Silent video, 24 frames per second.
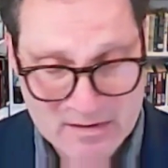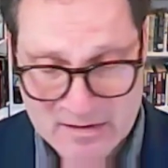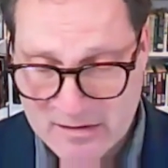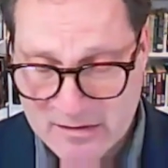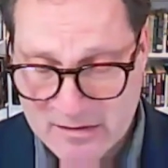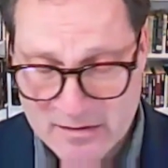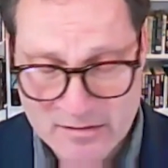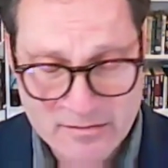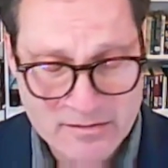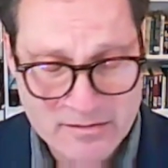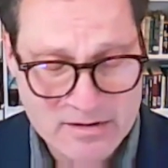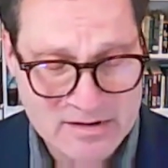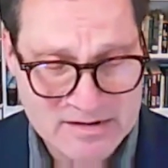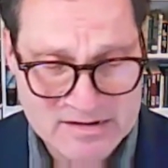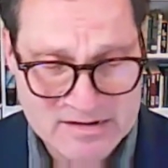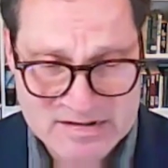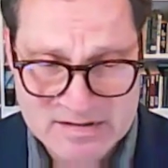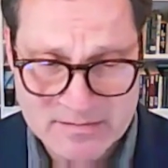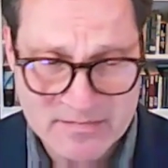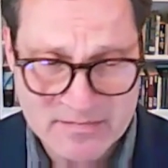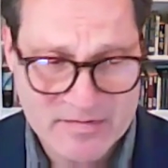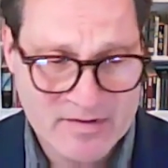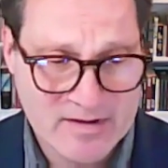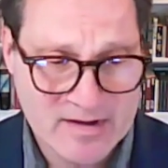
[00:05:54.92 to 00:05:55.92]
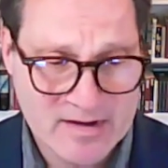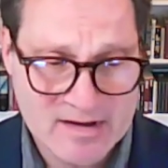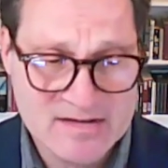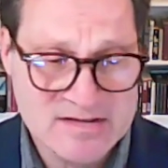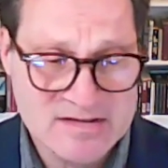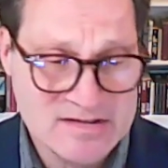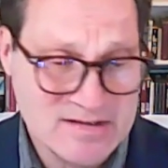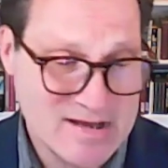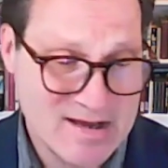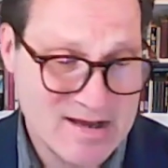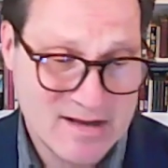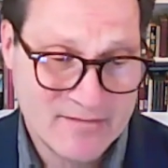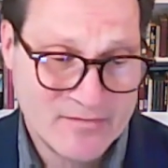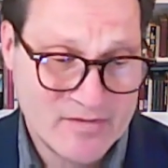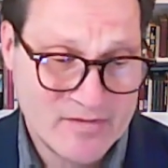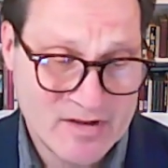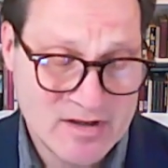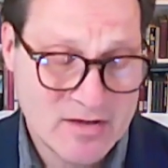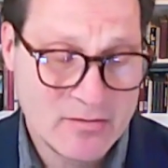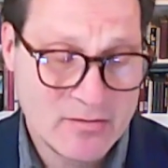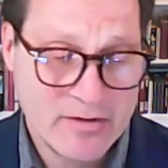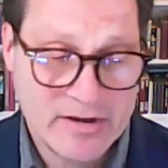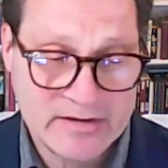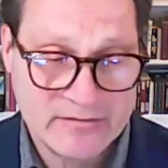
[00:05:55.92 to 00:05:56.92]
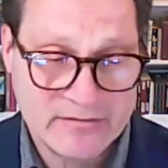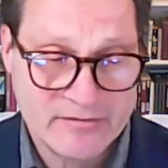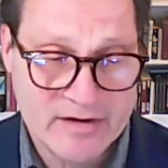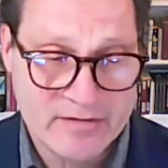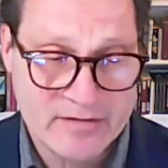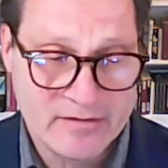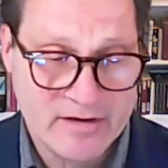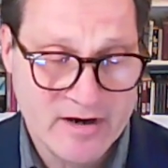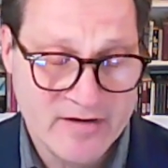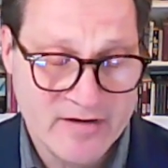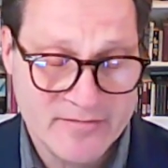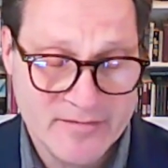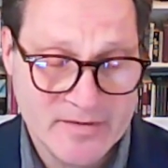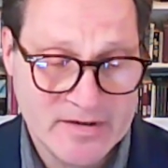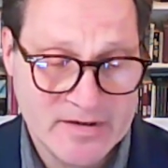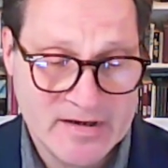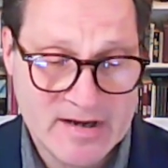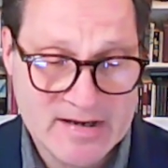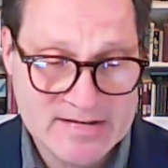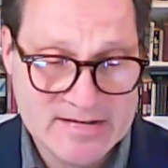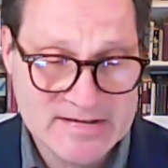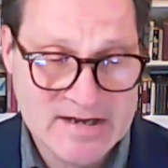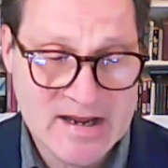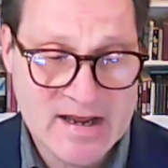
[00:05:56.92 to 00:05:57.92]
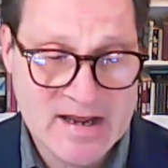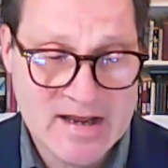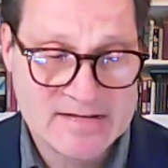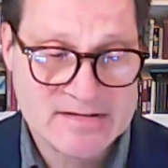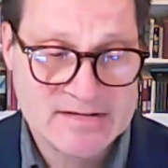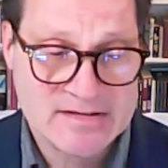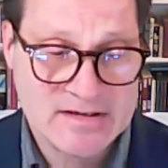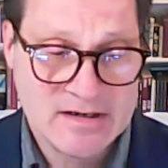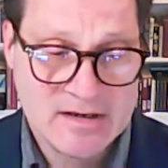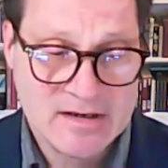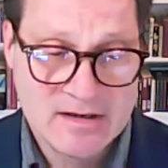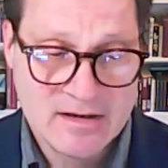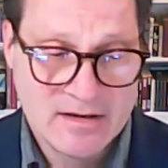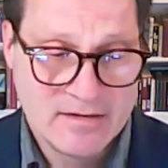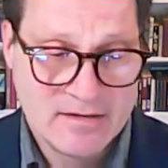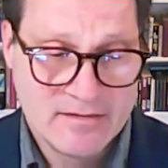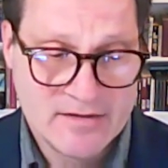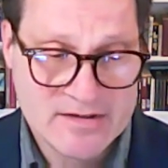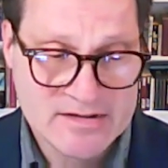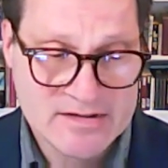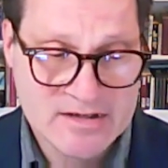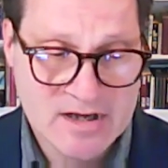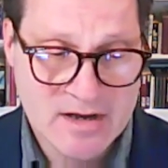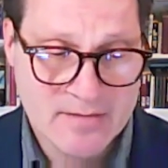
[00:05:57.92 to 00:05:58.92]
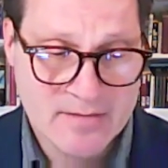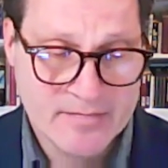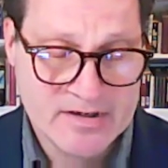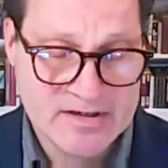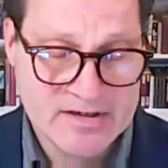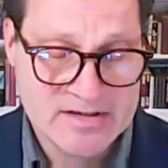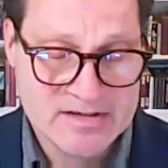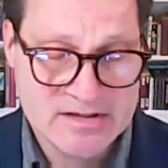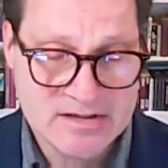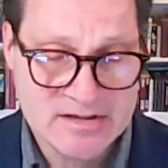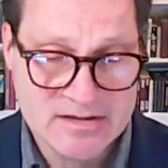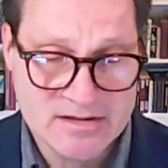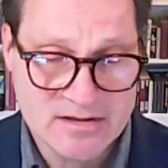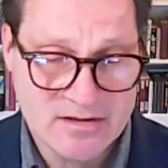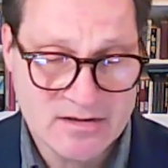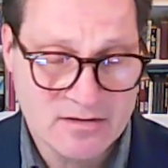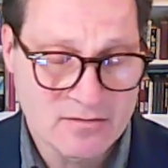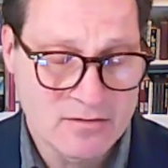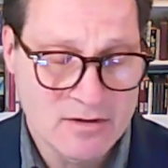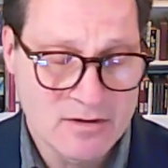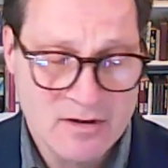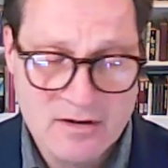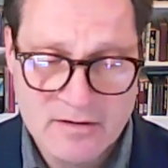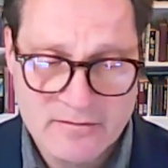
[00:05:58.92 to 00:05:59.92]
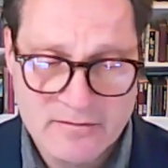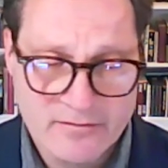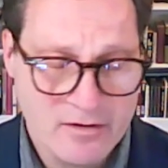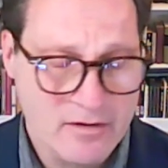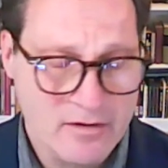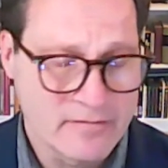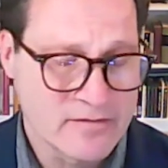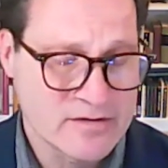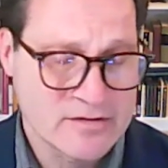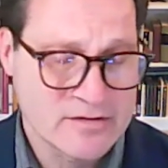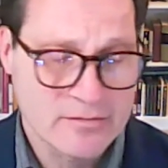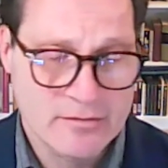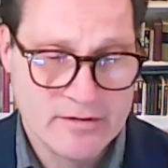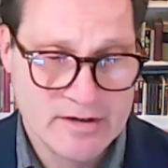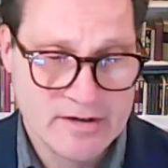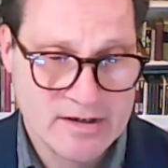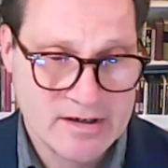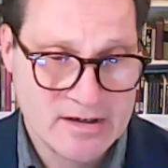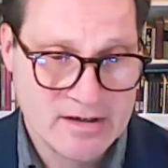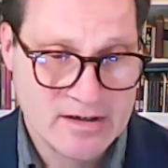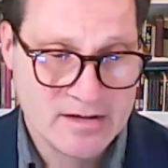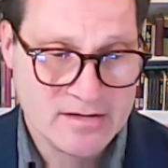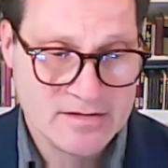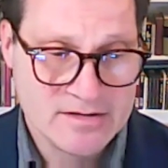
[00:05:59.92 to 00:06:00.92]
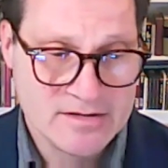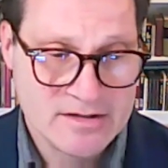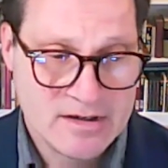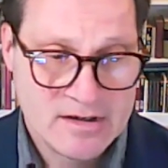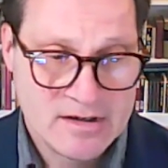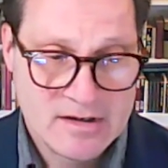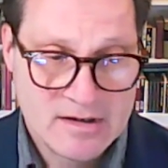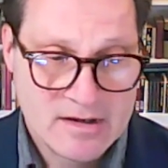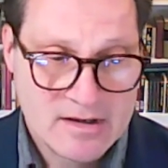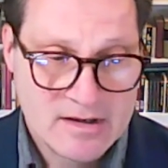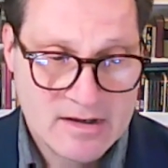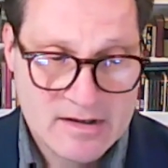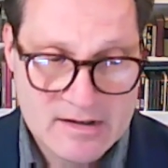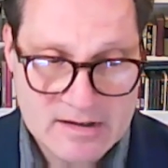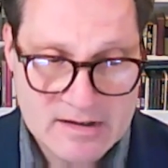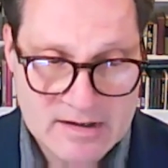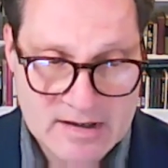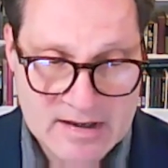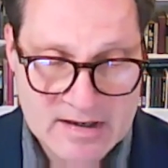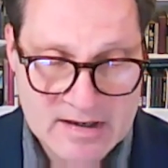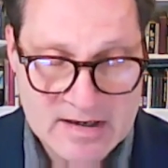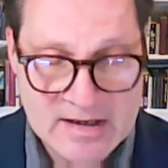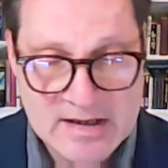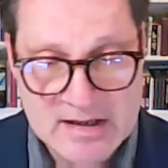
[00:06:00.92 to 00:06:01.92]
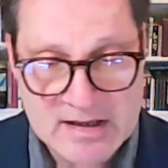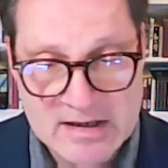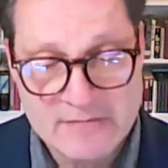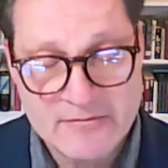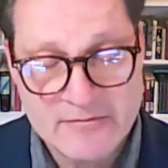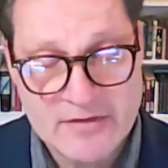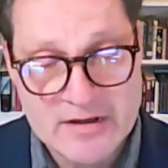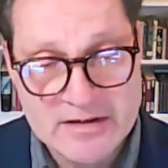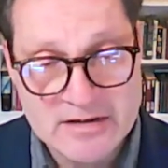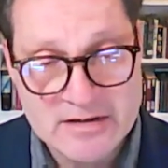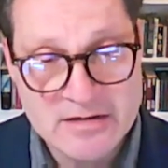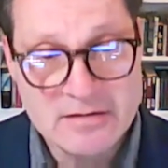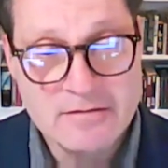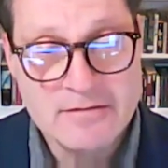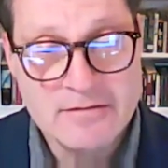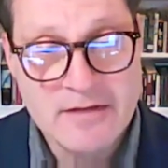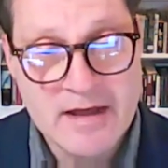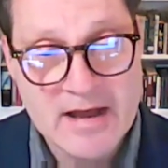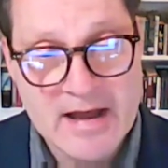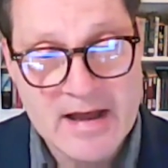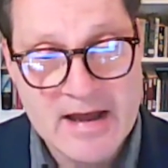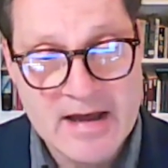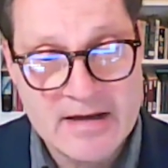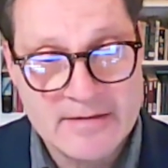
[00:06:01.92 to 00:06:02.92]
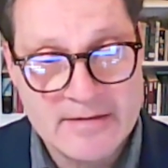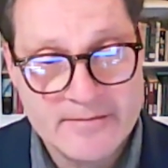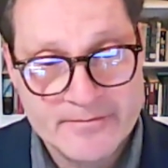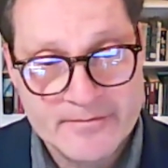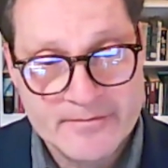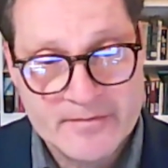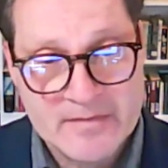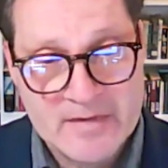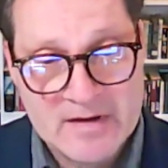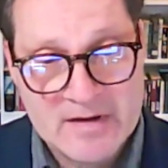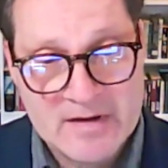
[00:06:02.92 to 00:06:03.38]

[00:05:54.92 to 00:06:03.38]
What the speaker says: including some things that the US federal government has asked these companies to do for over 20 years. And if they do that,